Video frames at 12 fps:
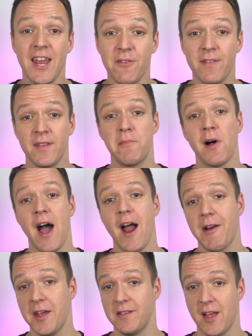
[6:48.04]
invisible
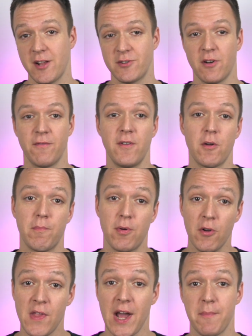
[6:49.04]
architecture of your
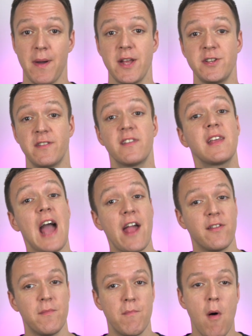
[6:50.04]
product pages
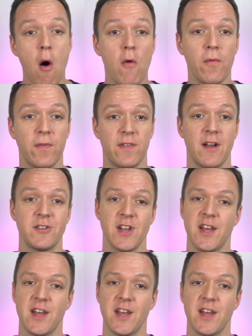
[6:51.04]
guides both search